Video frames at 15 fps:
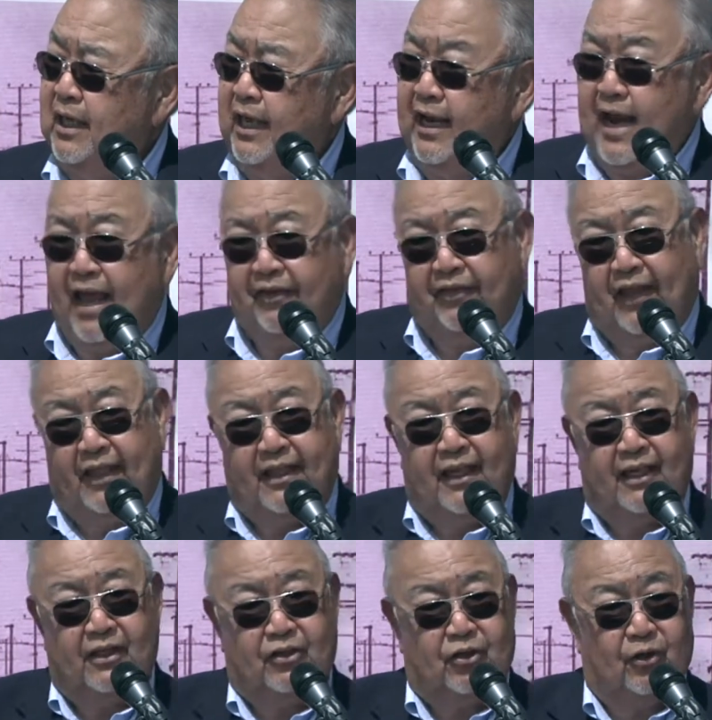And I think that
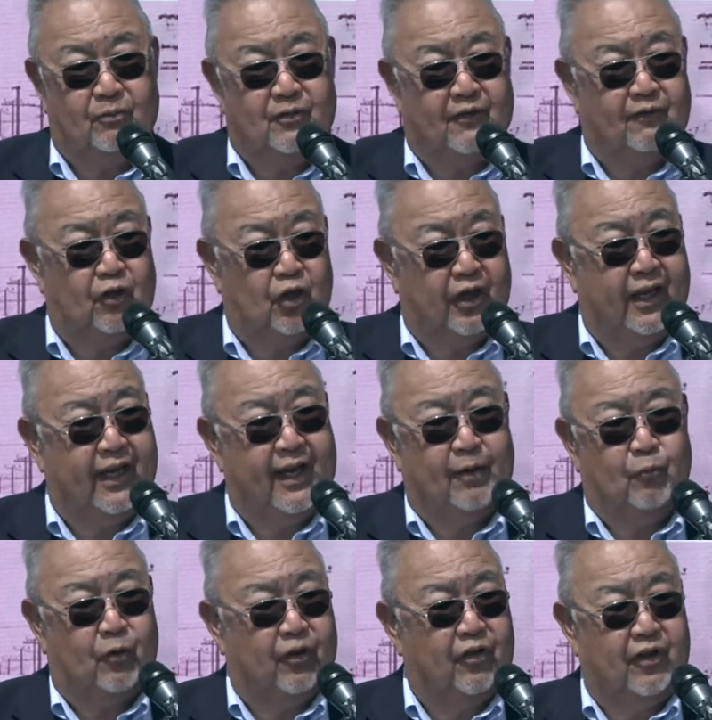in terms of looking at
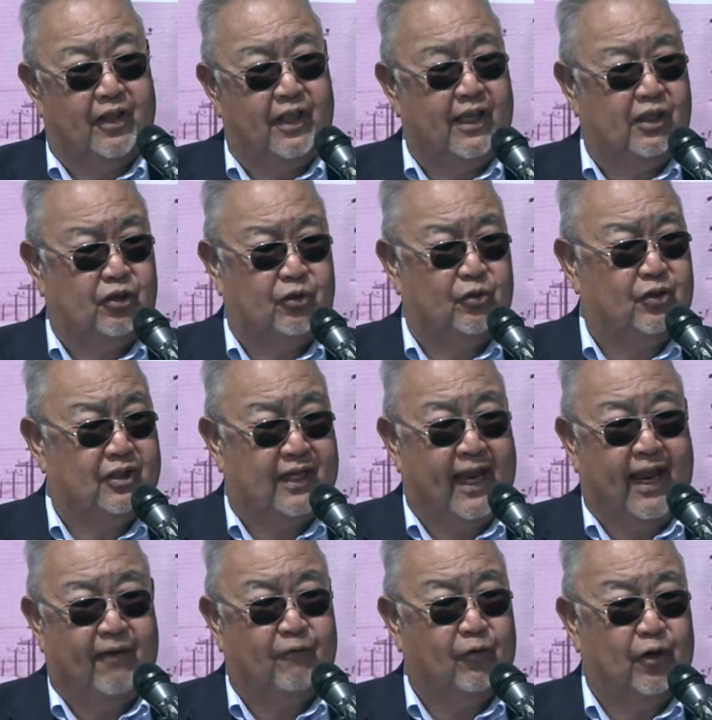whether the issue is
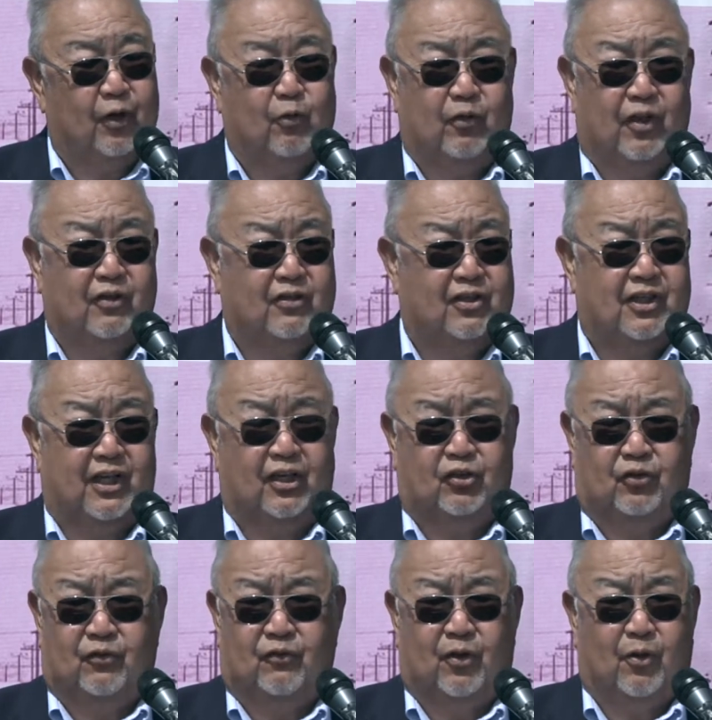slavery, whether it's the
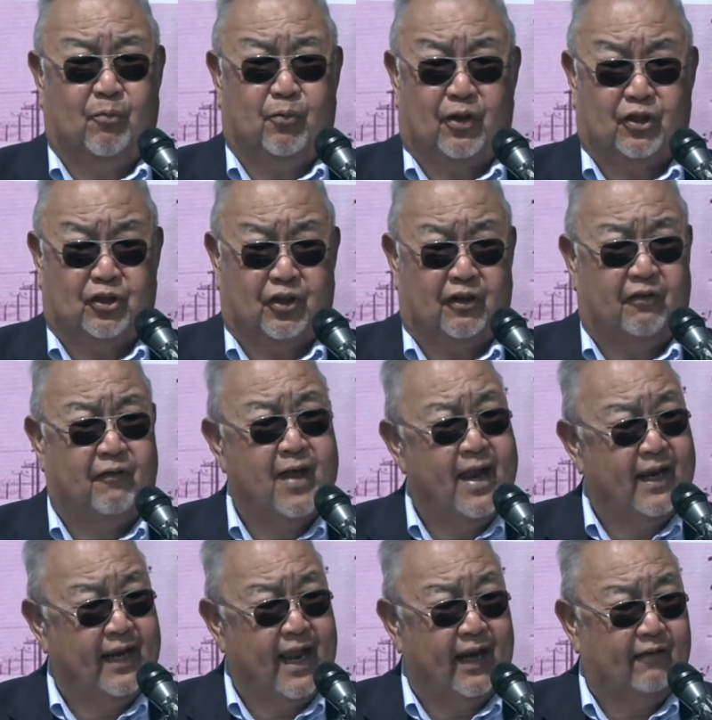issue of the oppression of
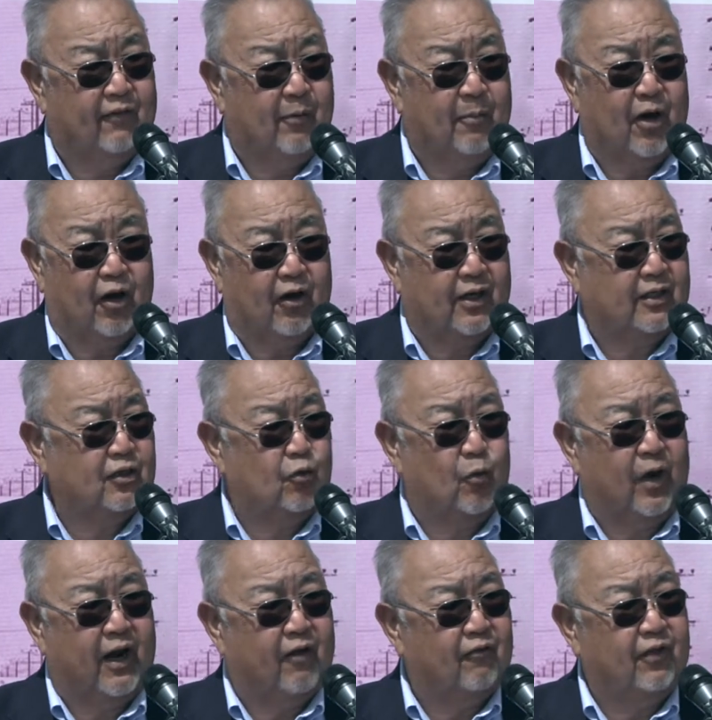Native Americans,
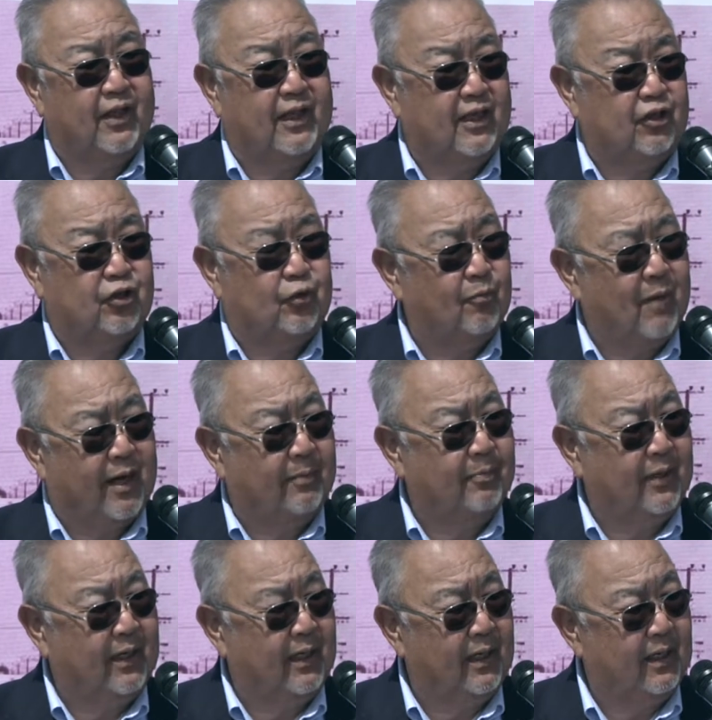whatever the issue might
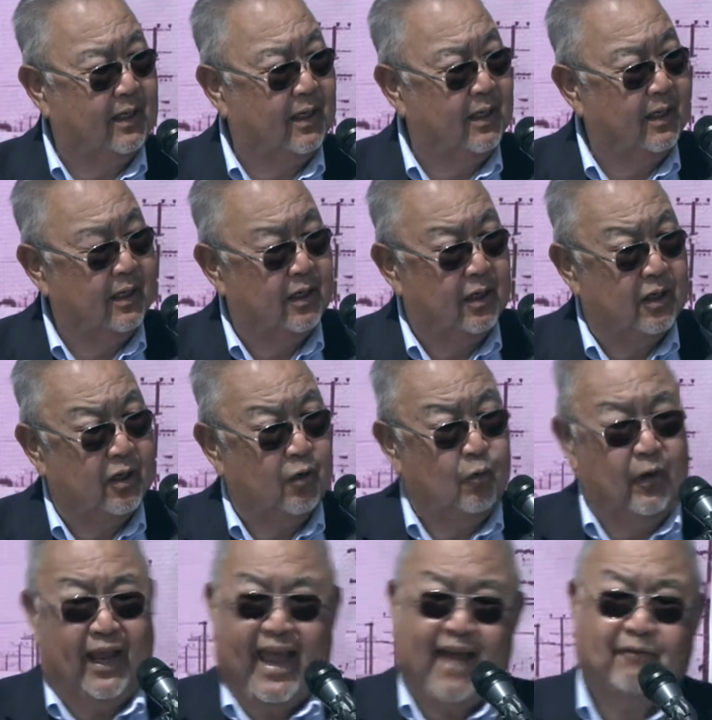be,
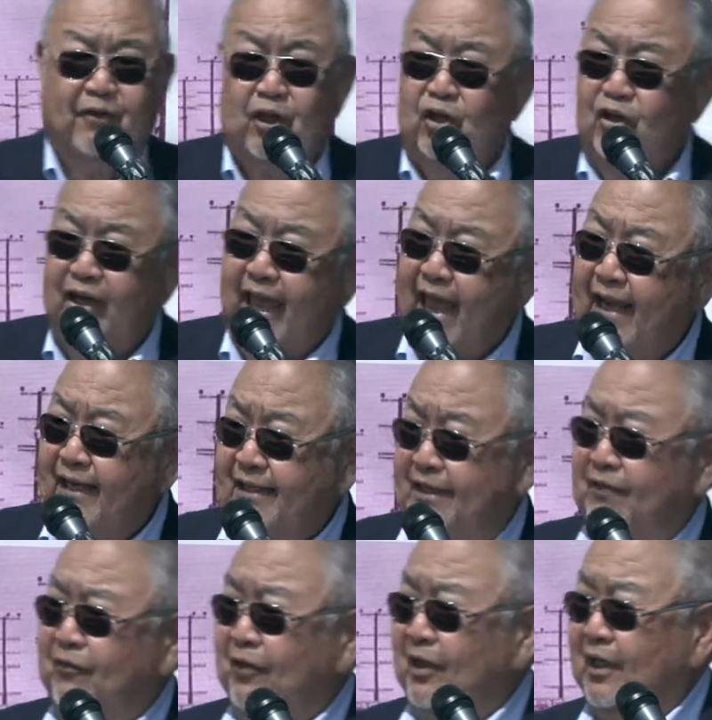we have to look at it
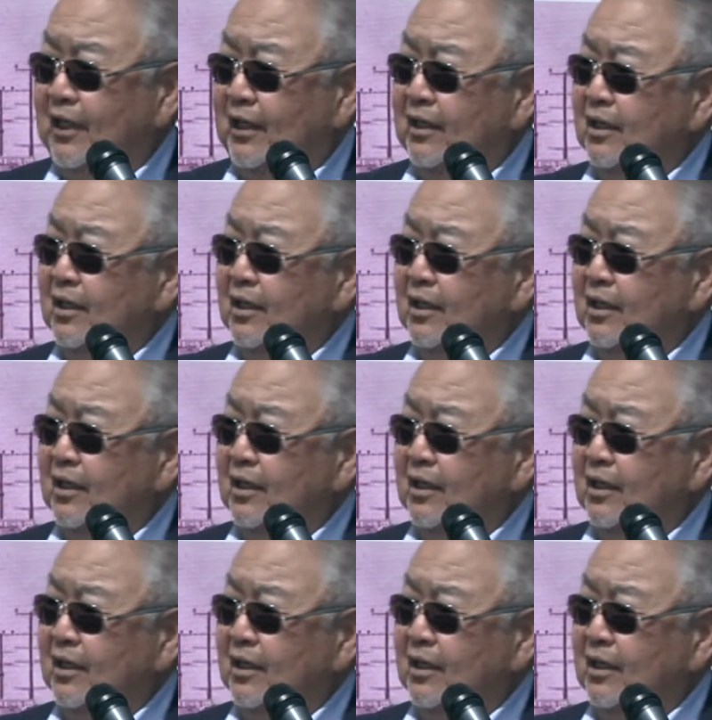differently.